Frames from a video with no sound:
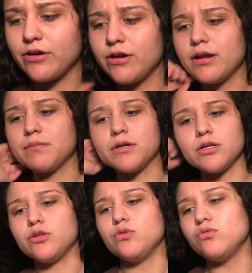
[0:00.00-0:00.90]
on, I'm gonna
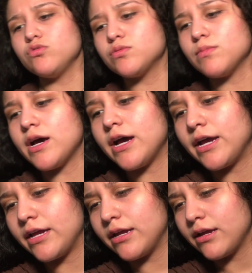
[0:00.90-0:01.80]
use
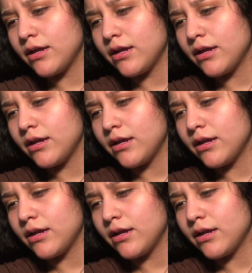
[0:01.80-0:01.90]
my